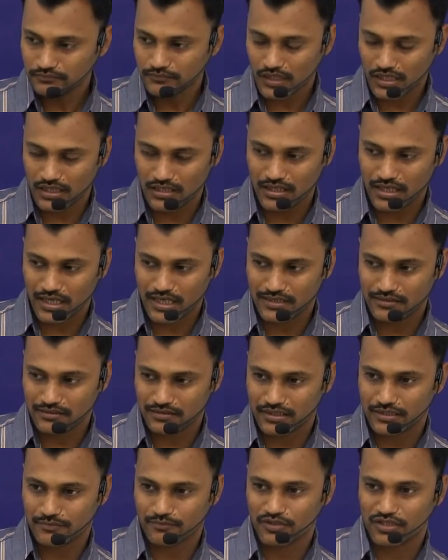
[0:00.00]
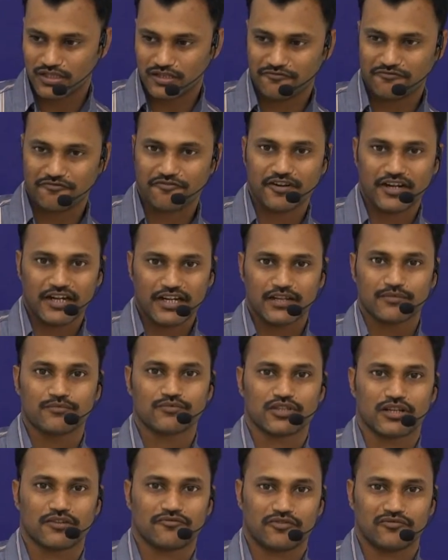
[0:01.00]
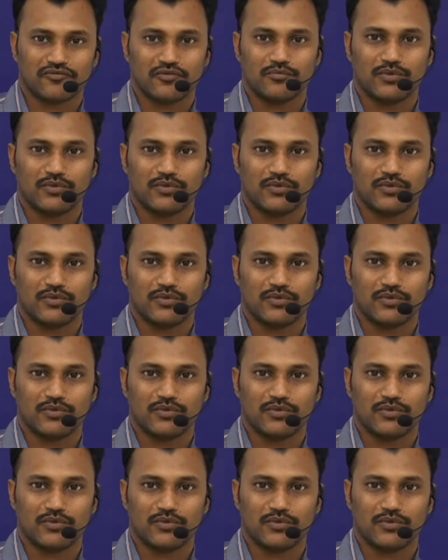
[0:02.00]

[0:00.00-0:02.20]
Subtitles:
He has, let me say, freed himself of the